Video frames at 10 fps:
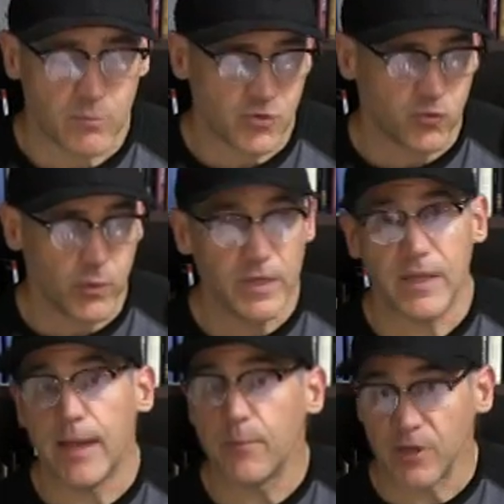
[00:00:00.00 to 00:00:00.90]

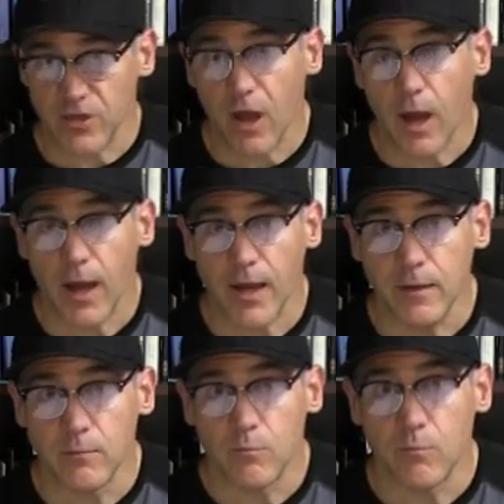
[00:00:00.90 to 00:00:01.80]
between them and
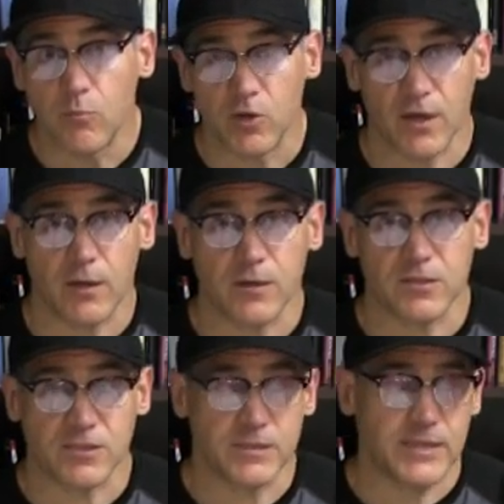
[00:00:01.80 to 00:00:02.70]
God,
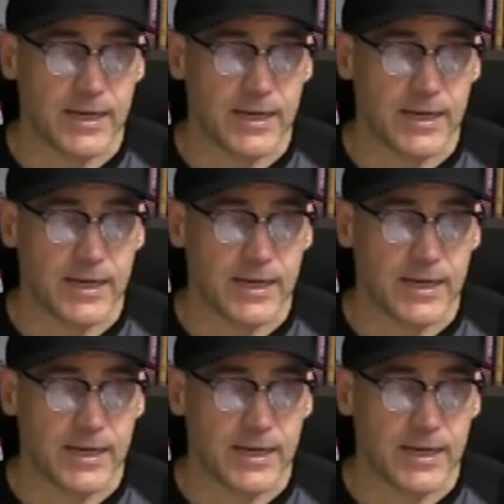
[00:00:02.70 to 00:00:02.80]
because